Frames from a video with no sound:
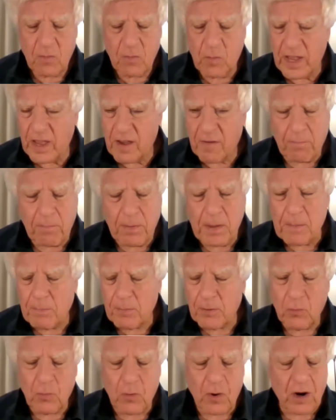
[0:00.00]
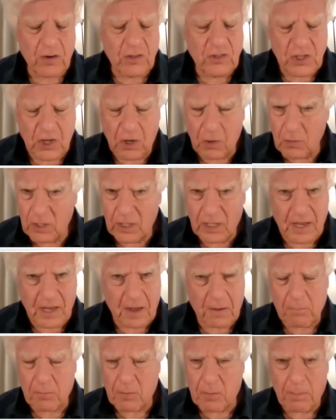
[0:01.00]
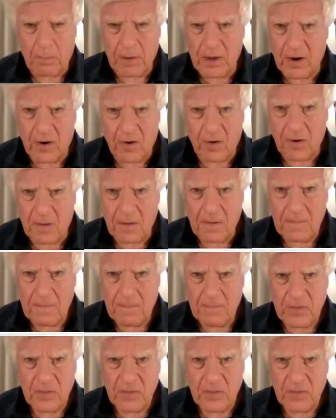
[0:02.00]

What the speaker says: We have people who are totally unprepared